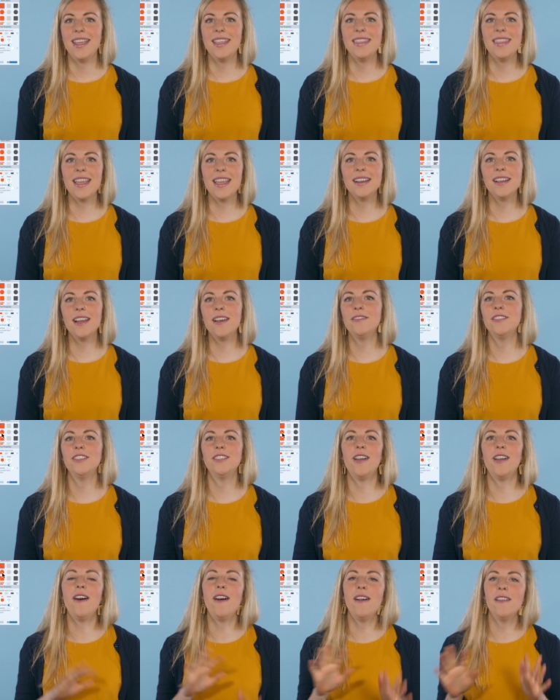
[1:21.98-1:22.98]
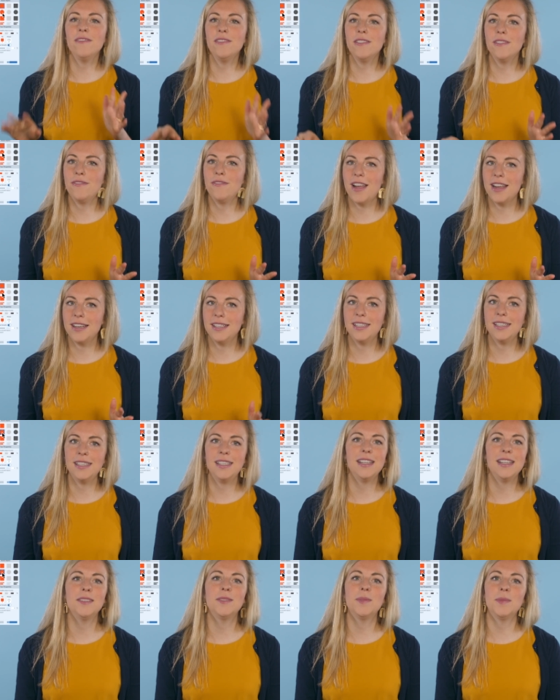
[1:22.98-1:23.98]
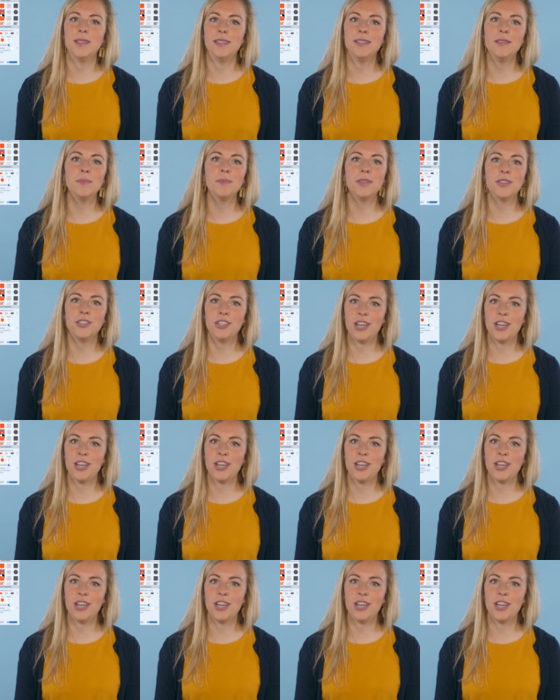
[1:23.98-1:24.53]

It then covers all of the fine details with simple